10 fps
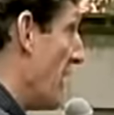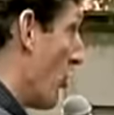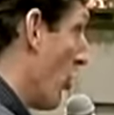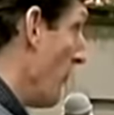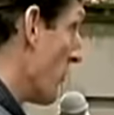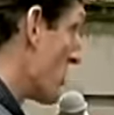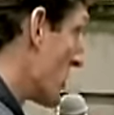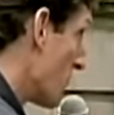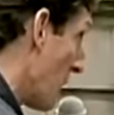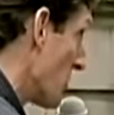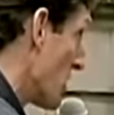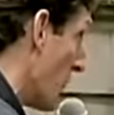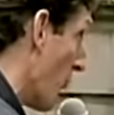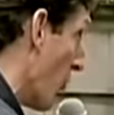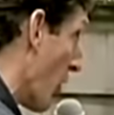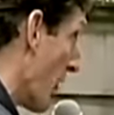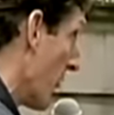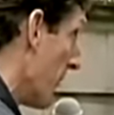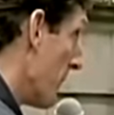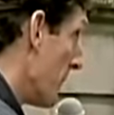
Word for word: and he'll hold me responsible for it.